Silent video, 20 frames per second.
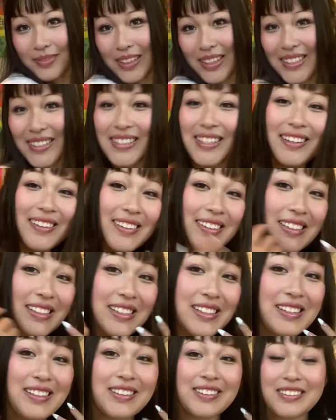So
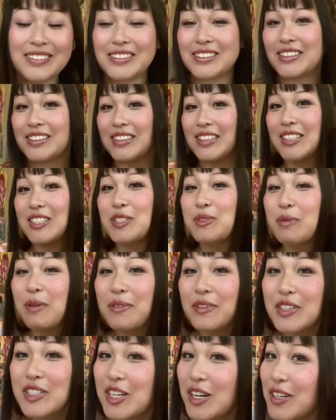cute! This
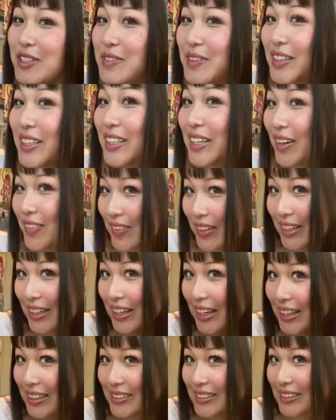swivel chair is really coming in
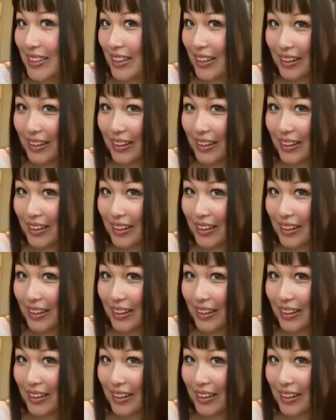handy.